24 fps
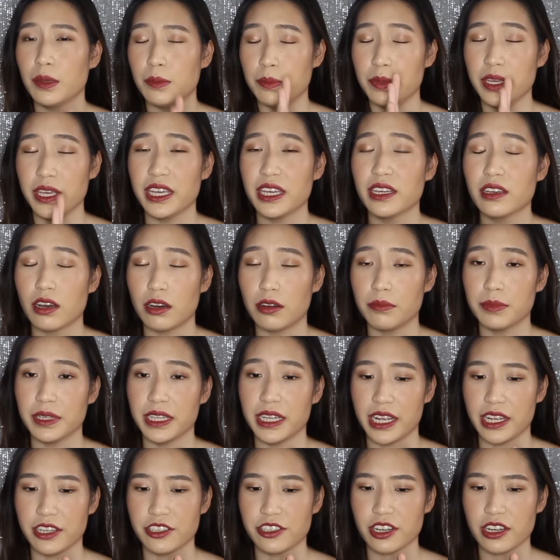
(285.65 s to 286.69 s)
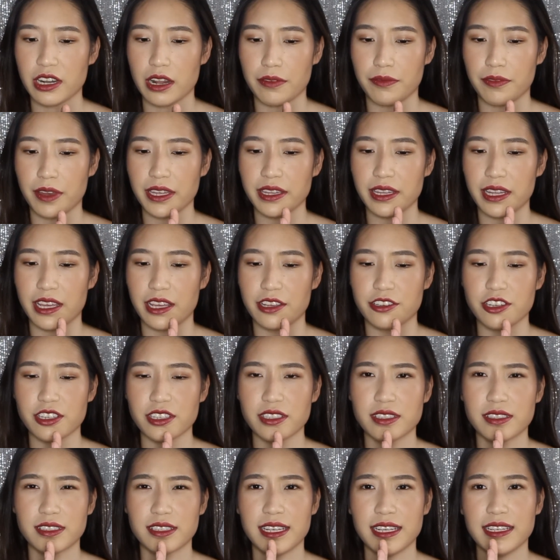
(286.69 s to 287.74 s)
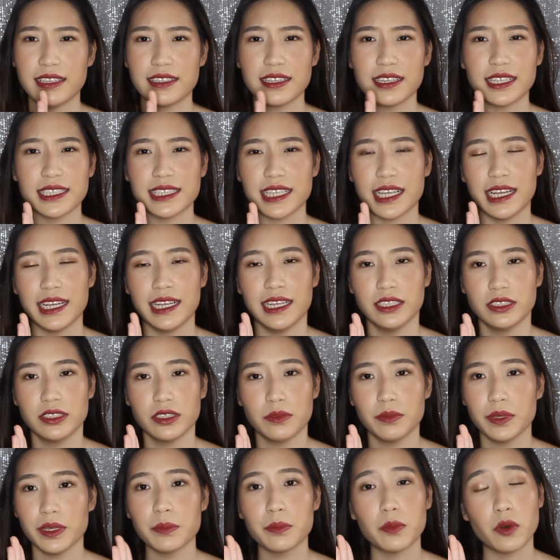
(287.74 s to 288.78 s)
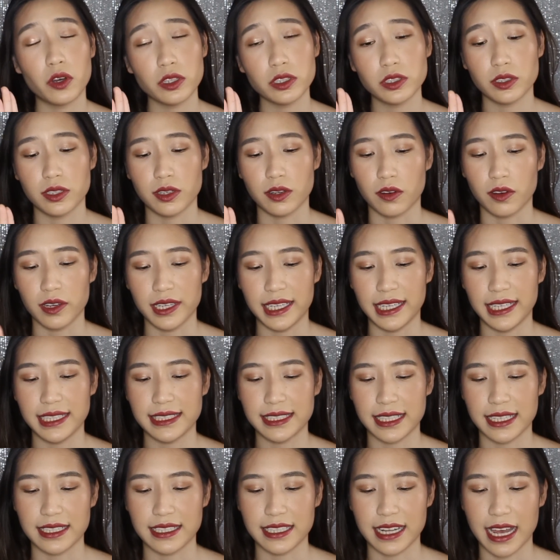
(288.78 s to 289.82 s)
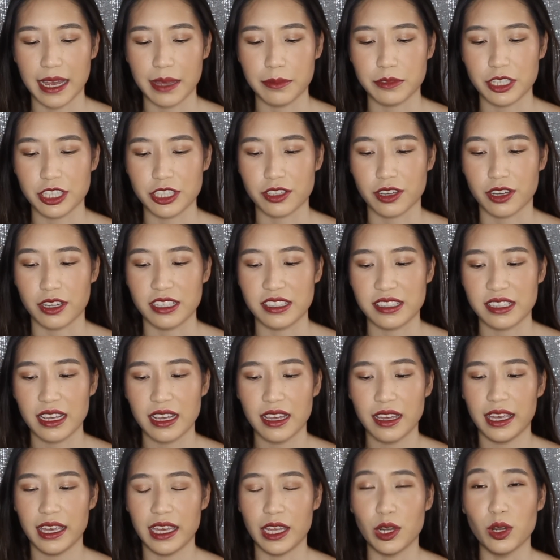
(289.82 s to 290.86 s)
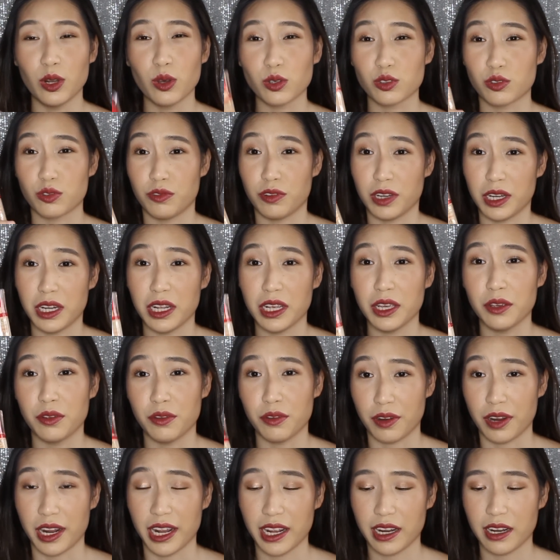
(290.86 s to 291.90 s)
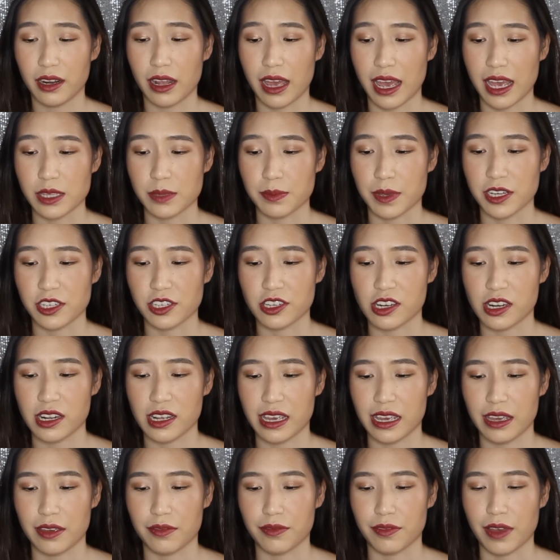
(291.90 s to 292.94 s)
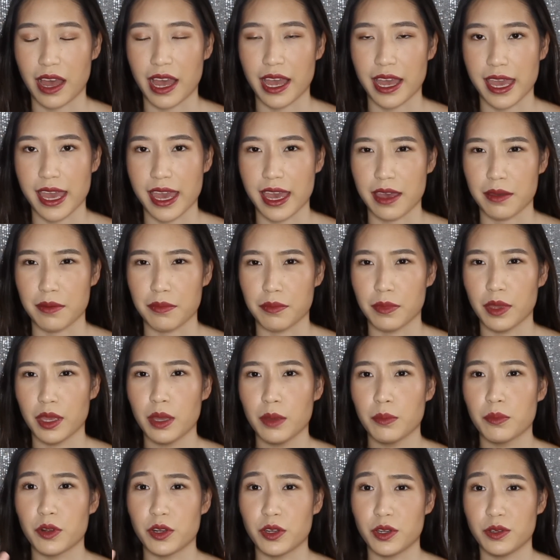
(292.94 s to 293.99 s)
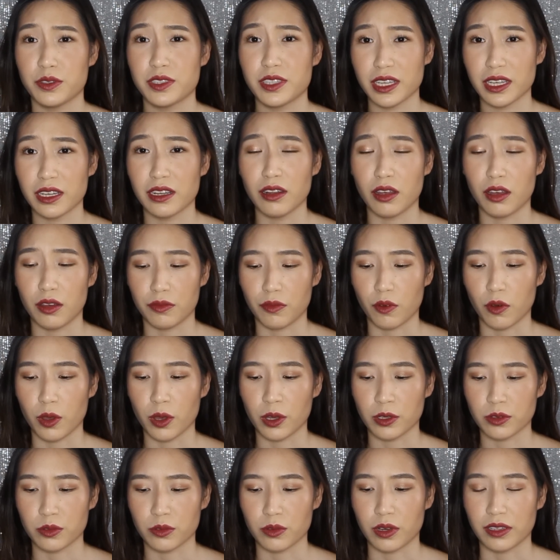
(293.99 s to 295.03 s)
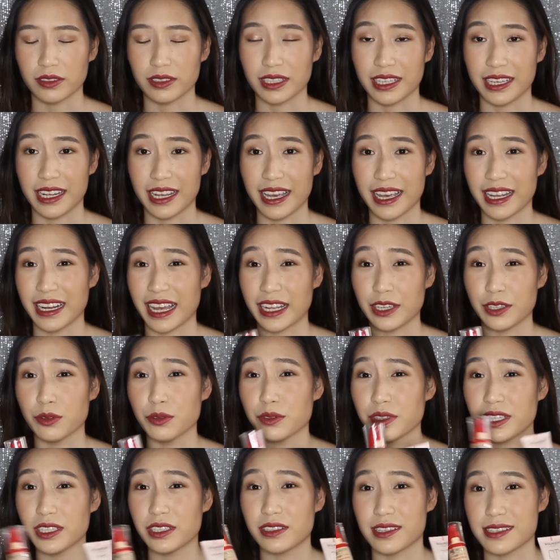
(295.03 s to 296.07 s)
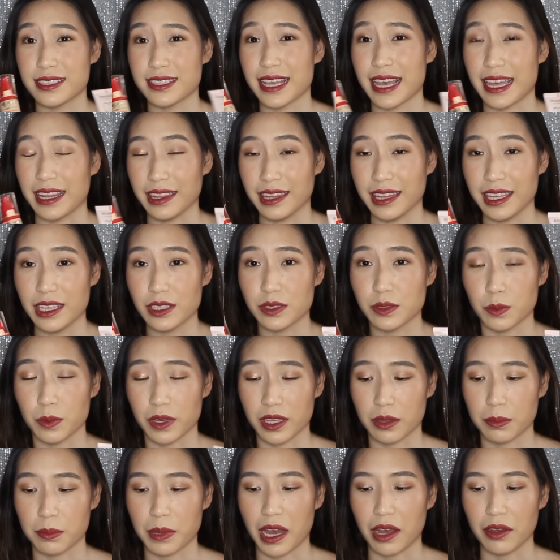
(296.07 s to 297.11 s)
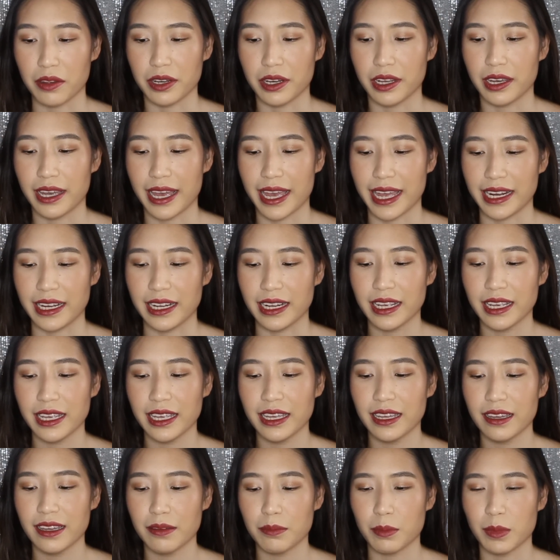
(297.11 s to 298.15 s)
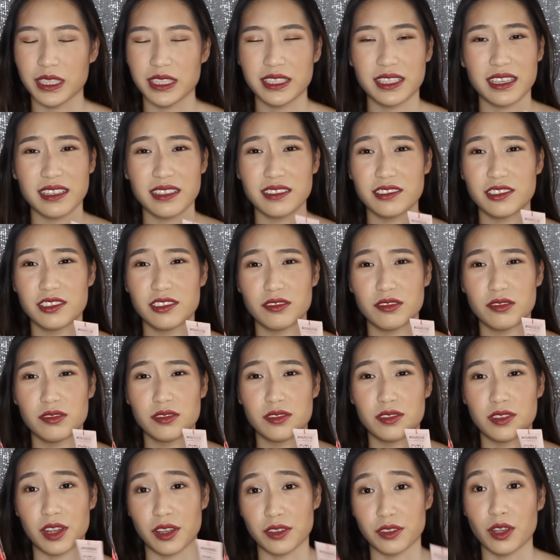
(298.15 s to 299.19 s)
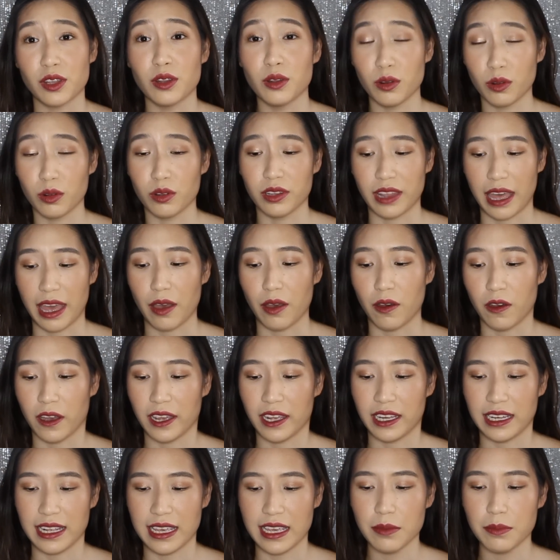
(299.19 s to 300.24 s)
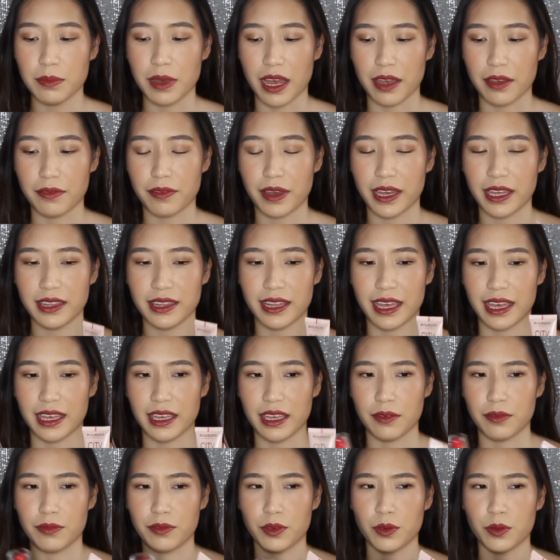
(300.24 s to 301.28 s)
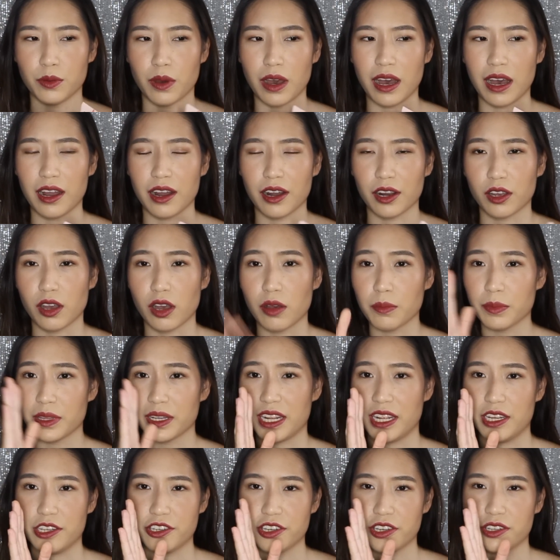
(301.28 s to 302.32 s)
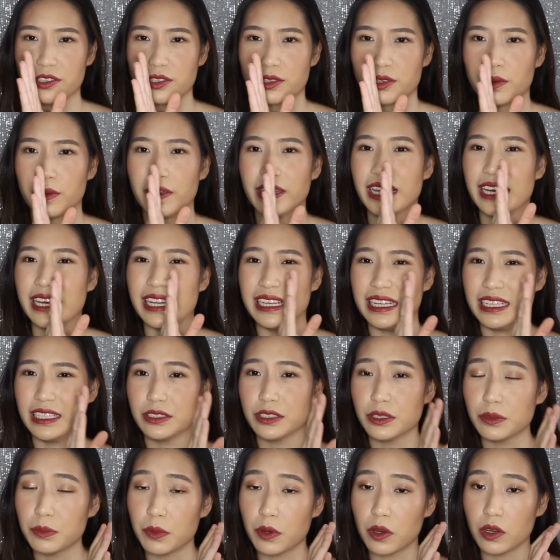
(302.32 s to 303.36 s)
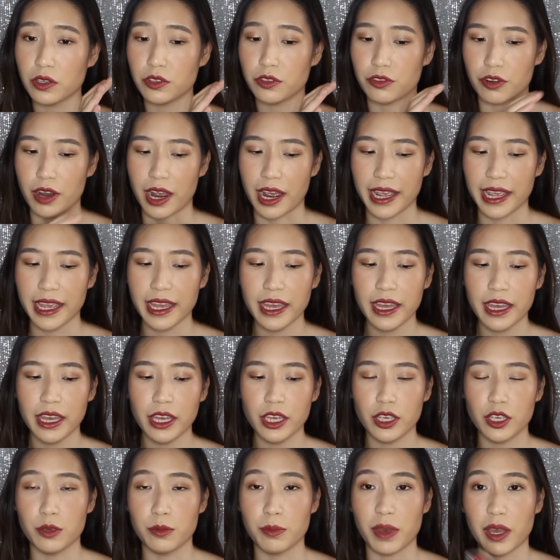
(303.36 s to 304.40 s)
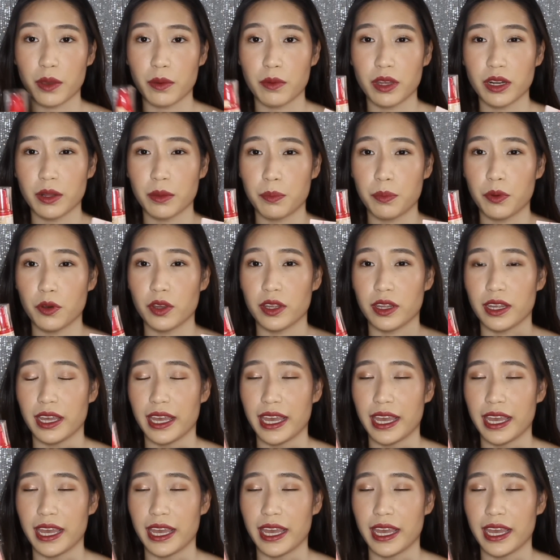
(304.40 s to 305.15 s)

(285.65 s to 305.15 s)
being combination, I find that it just teeters a little bit more to the oily skin type just because it looks really great, especially if I am producing a lot of oil throughout the day and I don't need to set these with powder and my skin doesn't look that oily, but I find that if you are combination skewing a little more dry, you might want to put